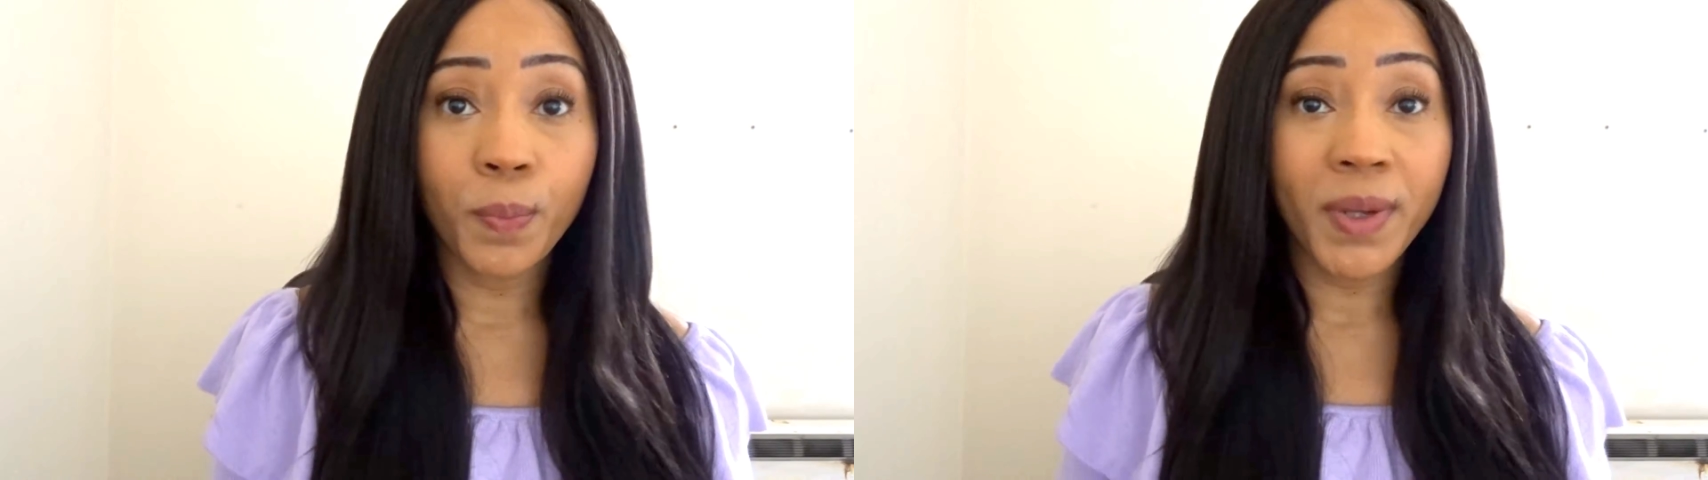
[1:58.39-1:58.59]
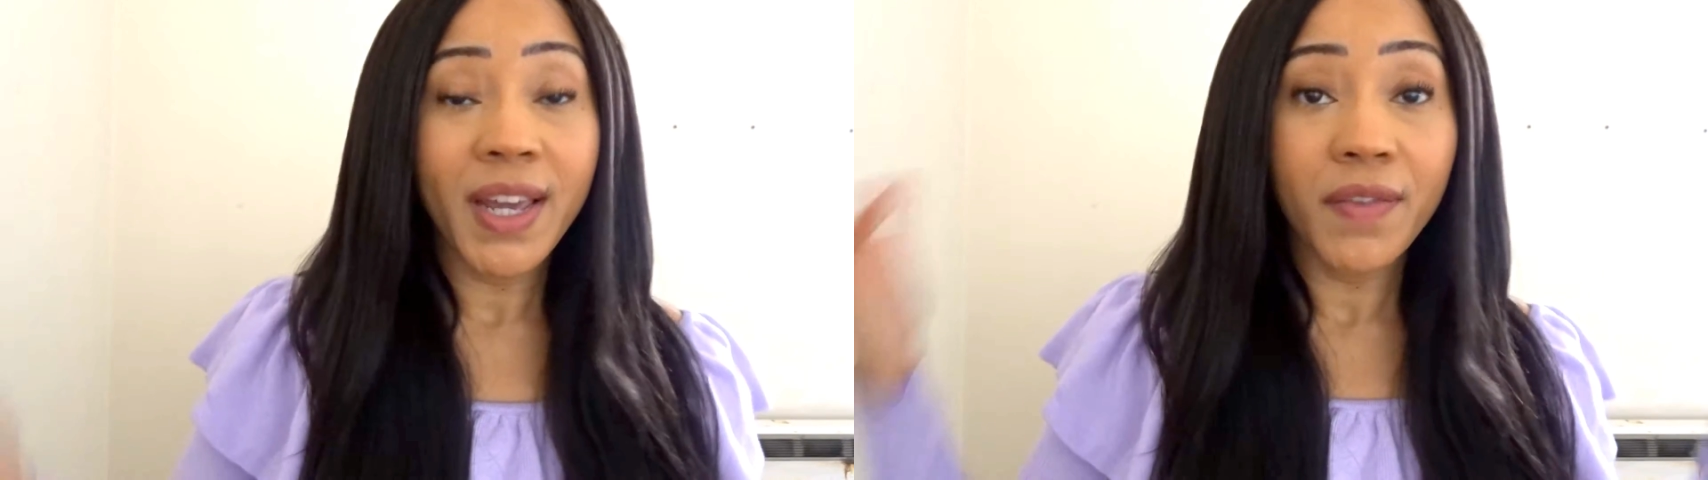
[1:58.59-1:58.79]

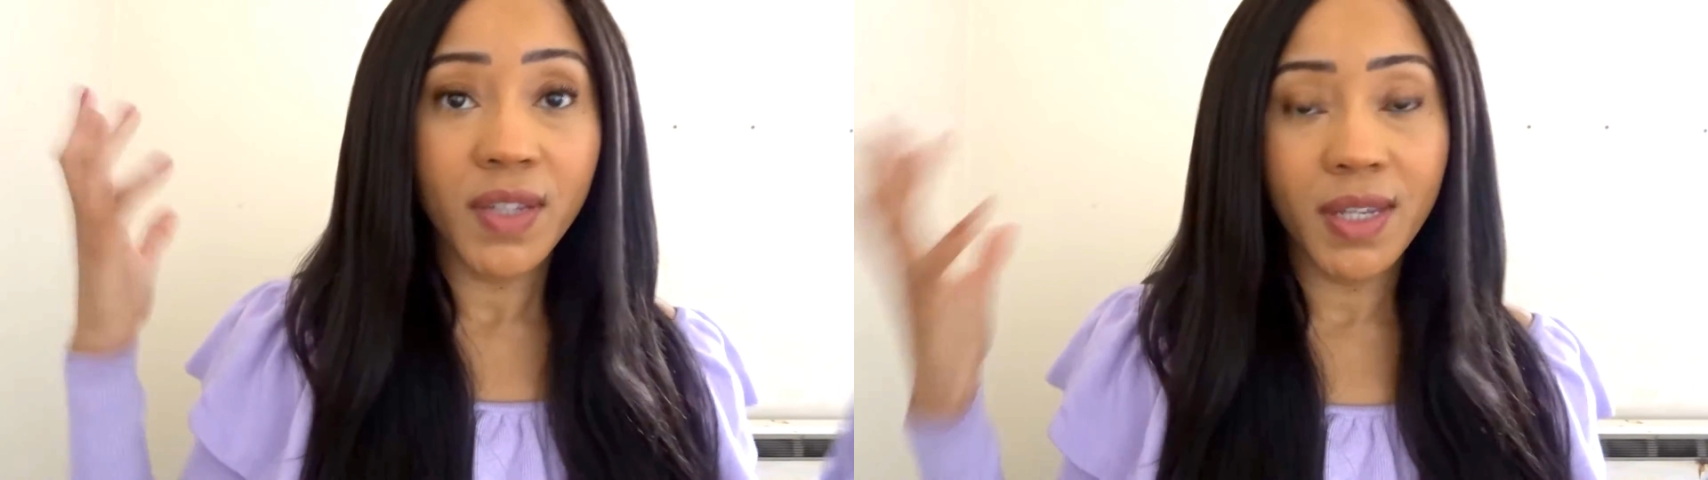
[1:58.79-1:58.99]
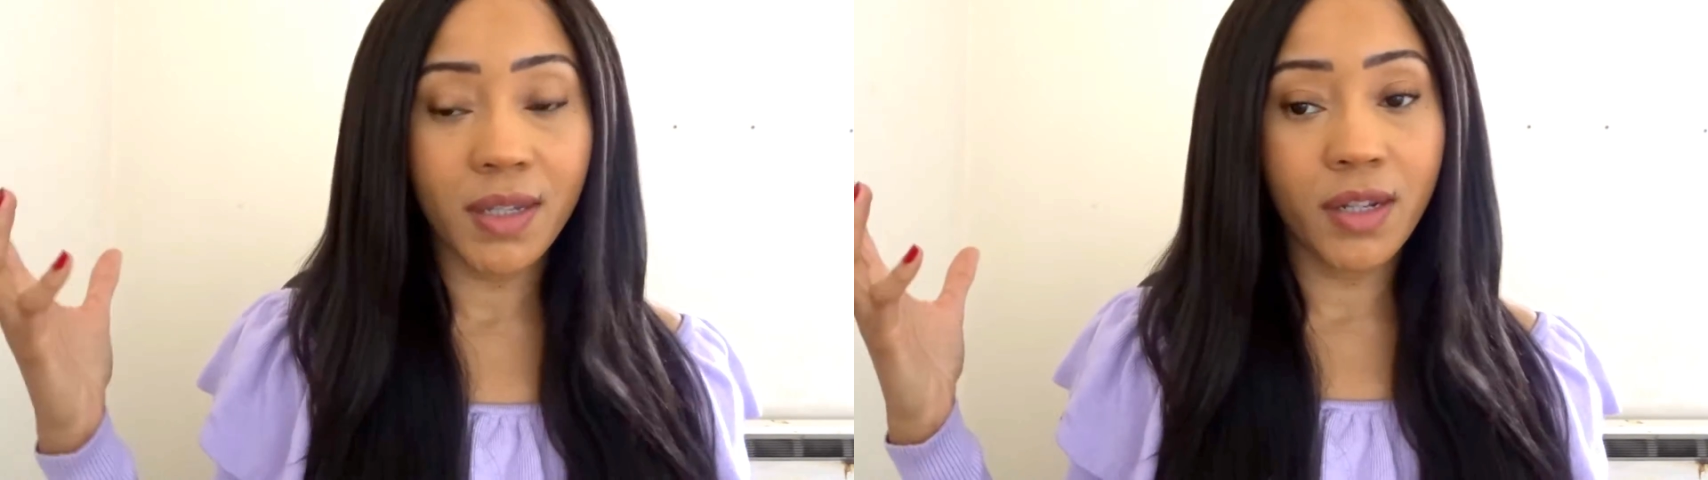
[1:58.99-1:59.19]
belief
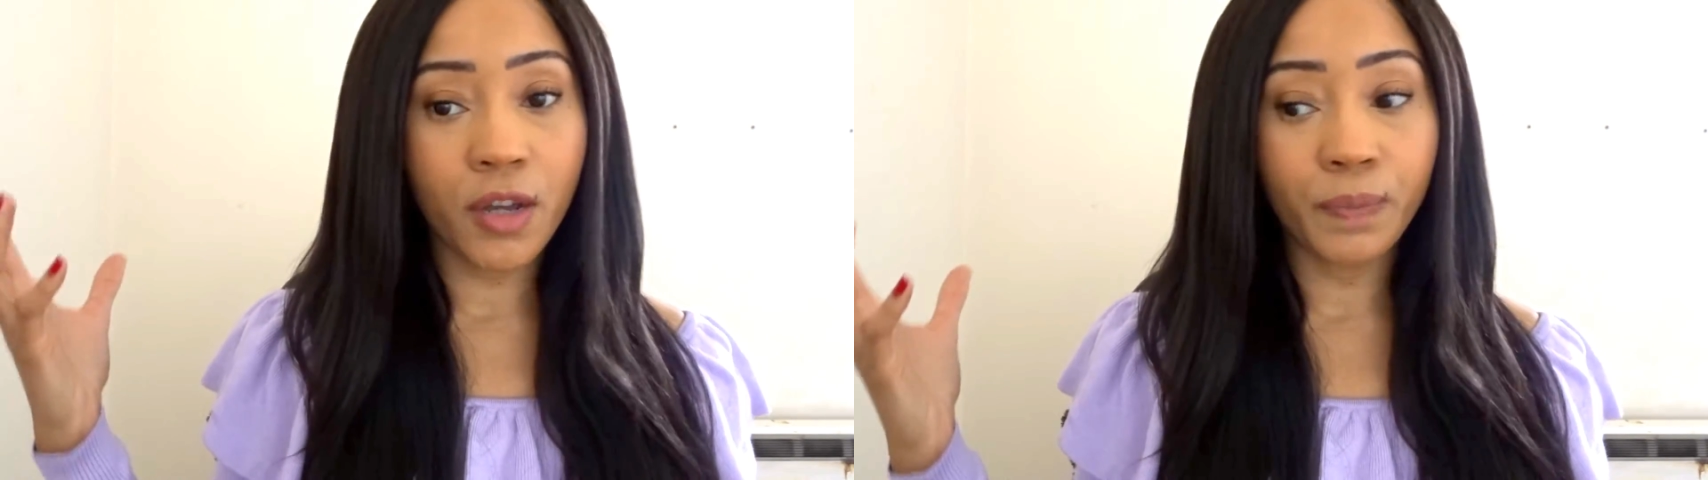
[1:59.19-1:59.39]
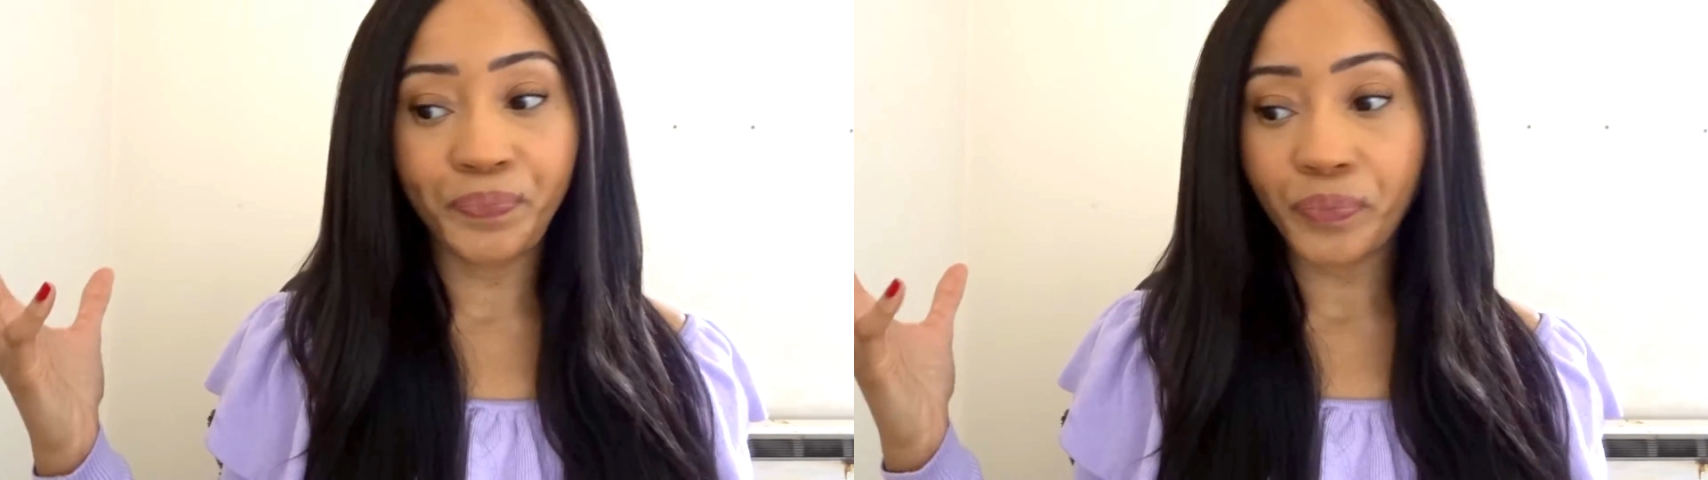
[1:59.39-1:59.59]

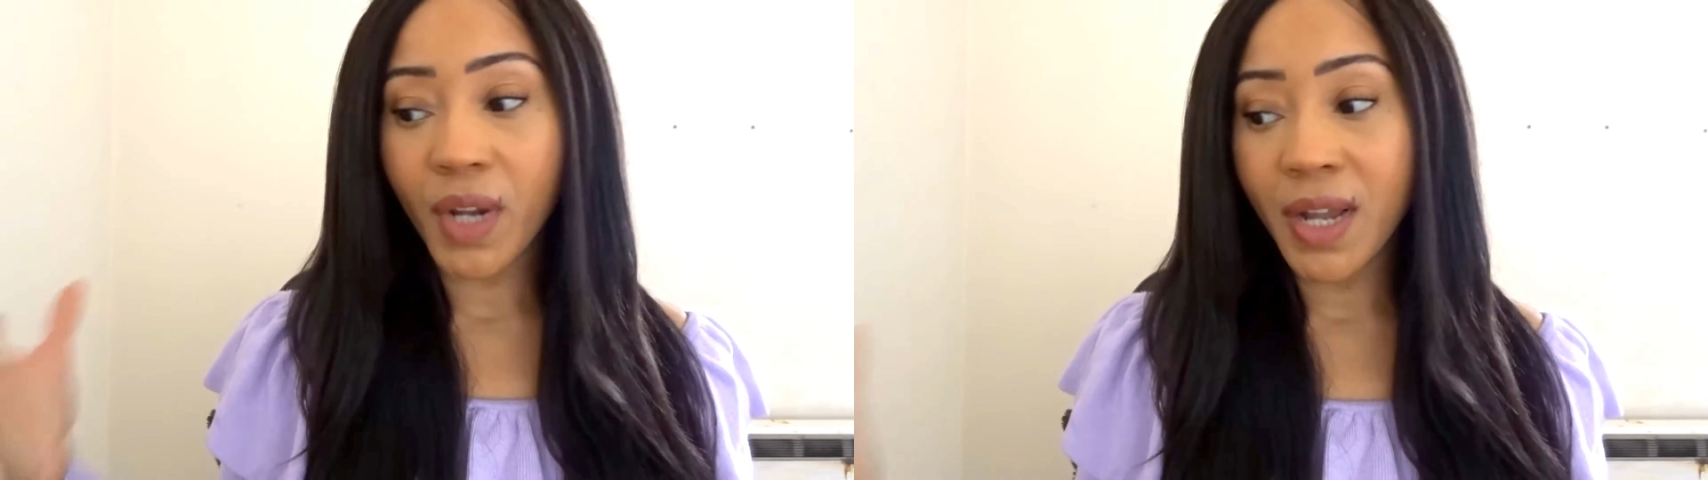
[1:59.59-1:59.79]
system,